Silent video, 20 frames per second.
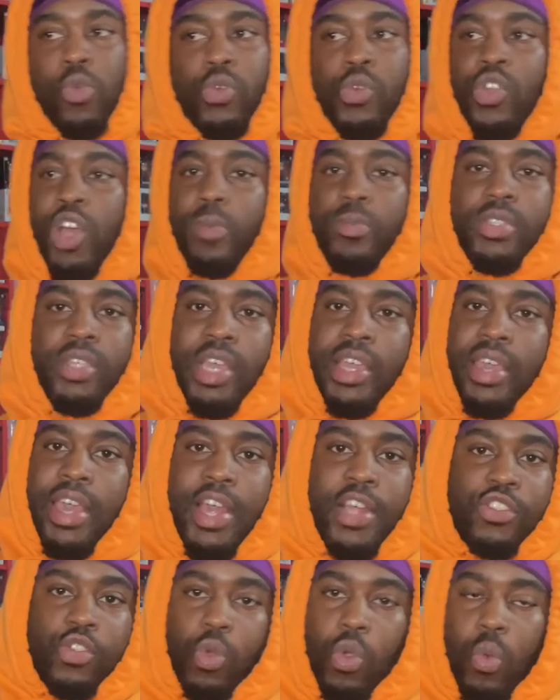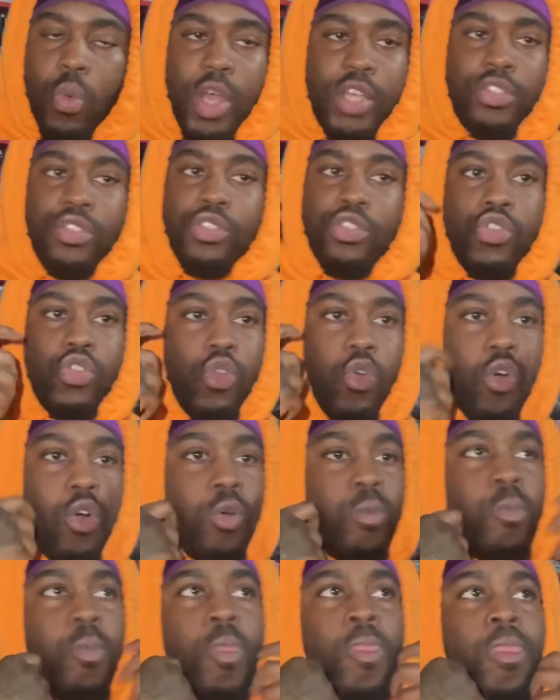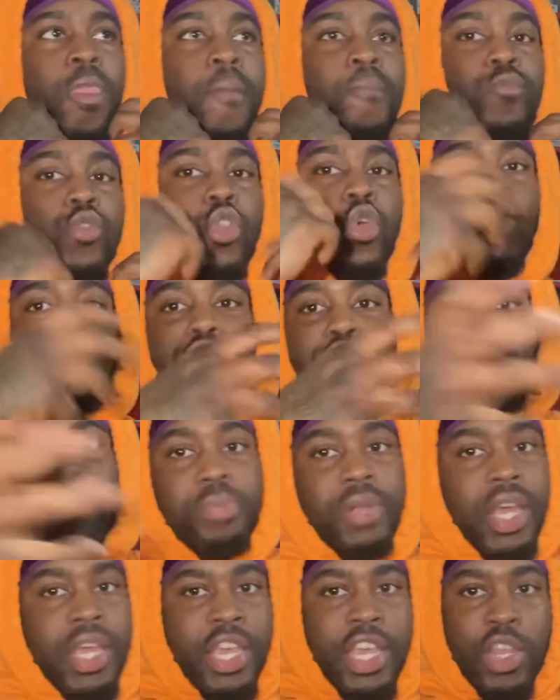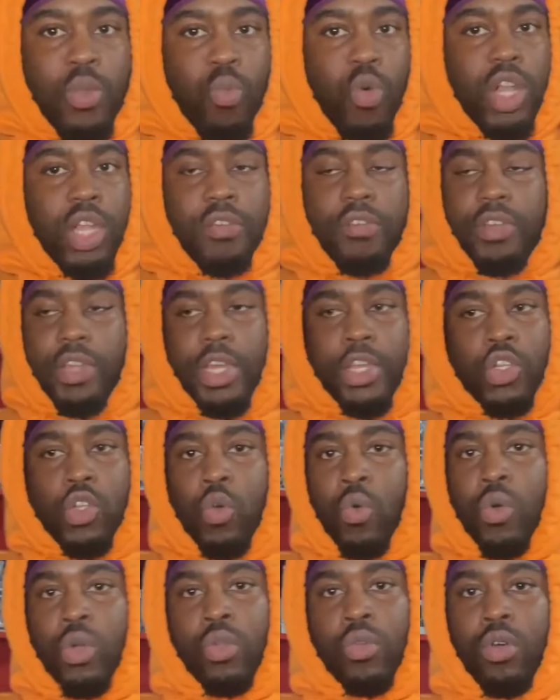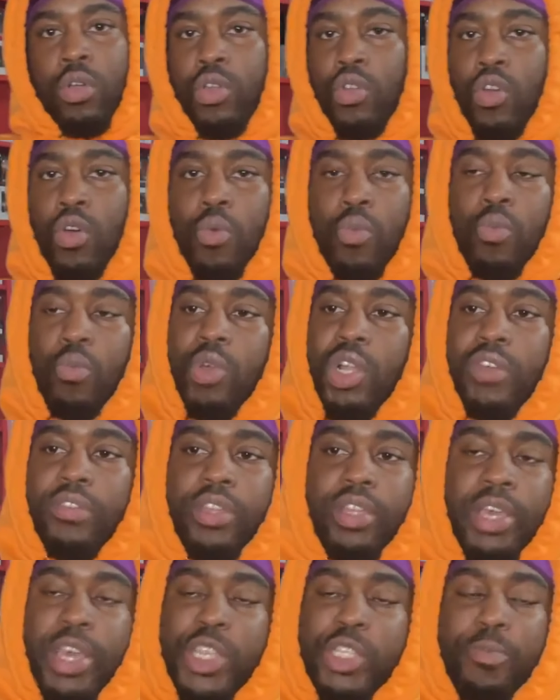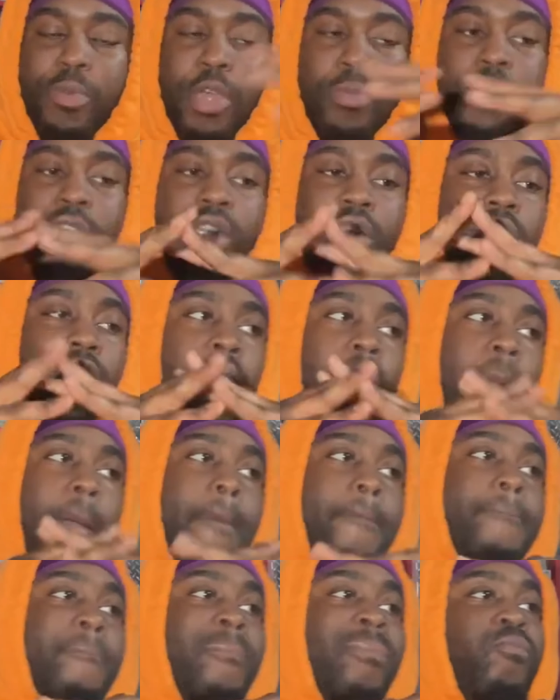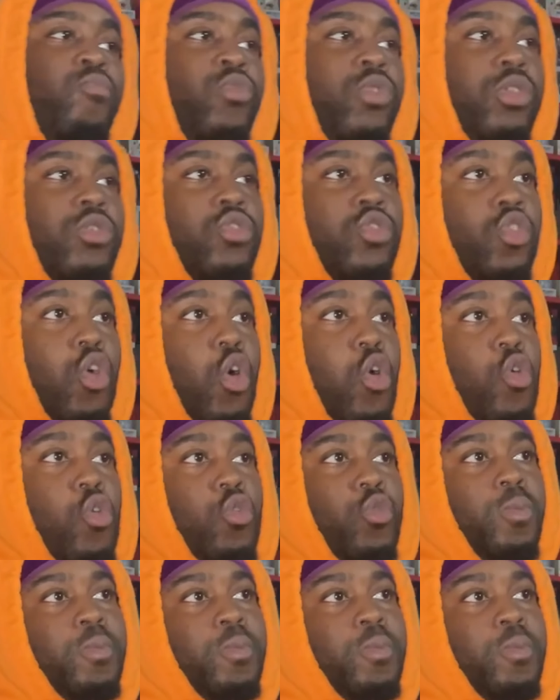you know what I'm saying, answering questions or, you know, displaying whatever they're doing or, you know, whatever the case may be. So